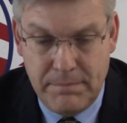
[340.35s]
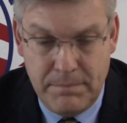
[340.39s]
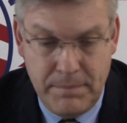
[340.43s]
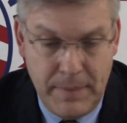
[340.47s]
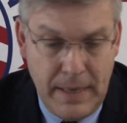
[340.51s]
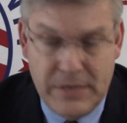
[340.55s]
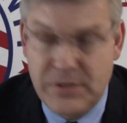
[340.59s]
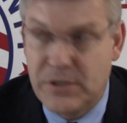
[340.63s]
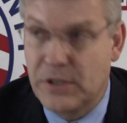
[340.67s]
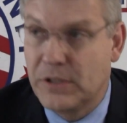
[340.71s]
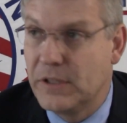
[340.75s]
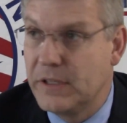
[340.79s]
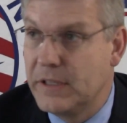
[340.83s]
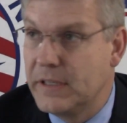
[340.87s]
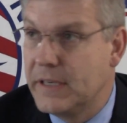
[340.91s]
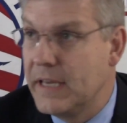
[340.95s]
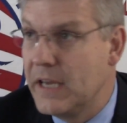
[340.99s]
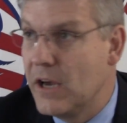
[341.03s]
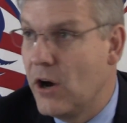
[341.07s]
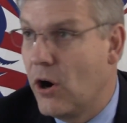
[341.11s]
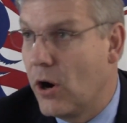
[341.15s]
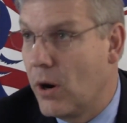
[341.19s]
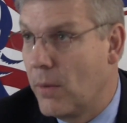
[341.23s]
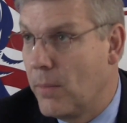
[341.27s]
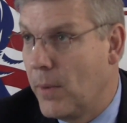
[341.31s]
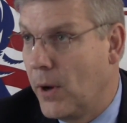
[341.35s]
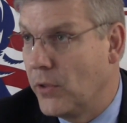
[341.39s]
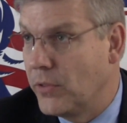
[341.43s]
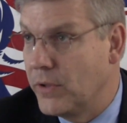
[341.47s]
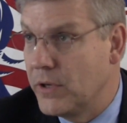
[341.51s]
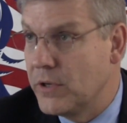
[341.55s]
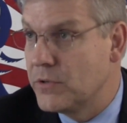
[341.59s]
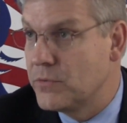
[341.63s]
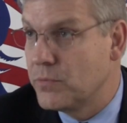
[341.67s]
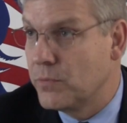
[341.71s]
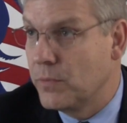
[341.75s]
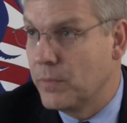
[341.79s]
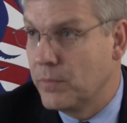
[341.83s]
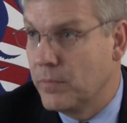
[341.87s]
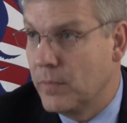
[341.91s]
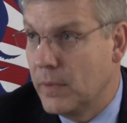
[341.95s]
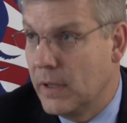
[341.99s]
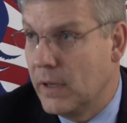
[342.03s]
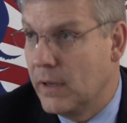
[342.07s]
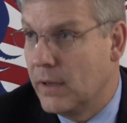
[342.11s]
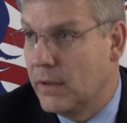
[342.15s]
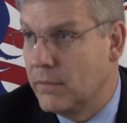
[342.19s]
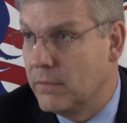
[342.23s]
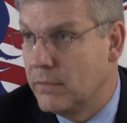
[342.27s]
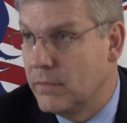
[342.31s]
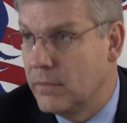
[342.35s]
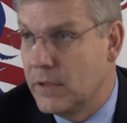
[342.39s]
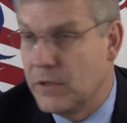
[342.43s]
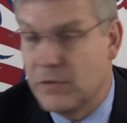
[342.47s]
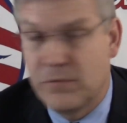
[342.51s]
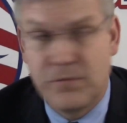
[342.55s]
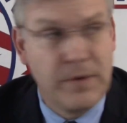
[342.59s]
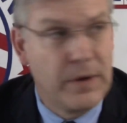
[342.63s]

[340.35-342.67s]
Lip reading: basically de-arm all these